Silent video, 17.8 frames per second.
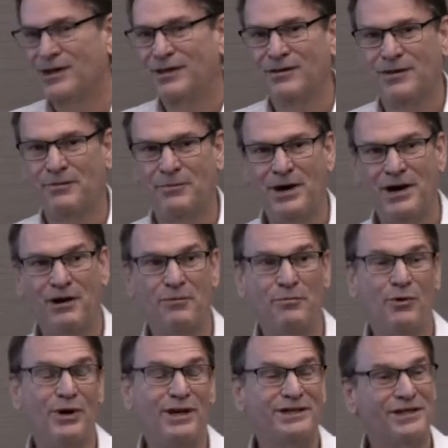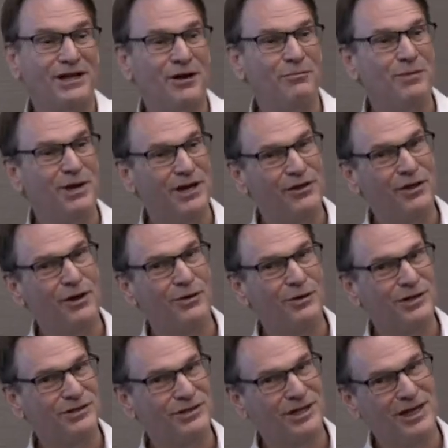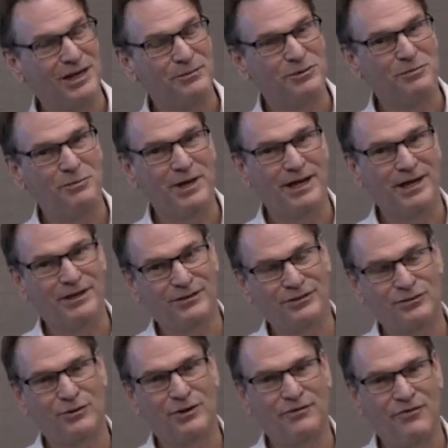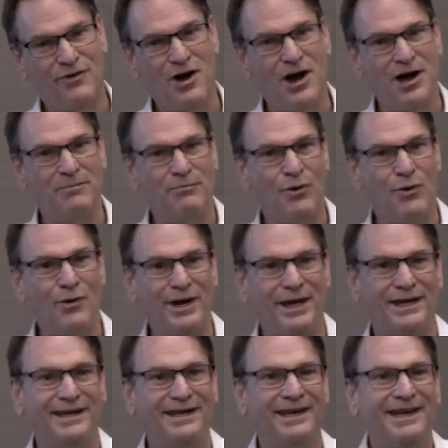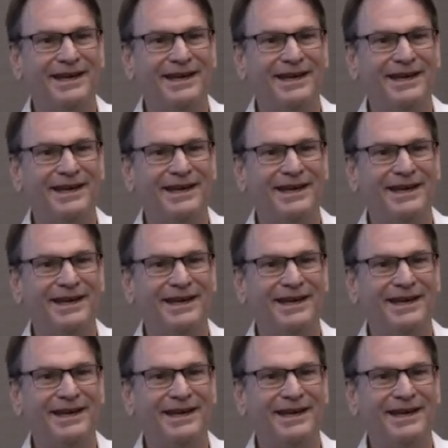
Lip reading: The PowerPoints help me, though, because it keeps me sort of on point.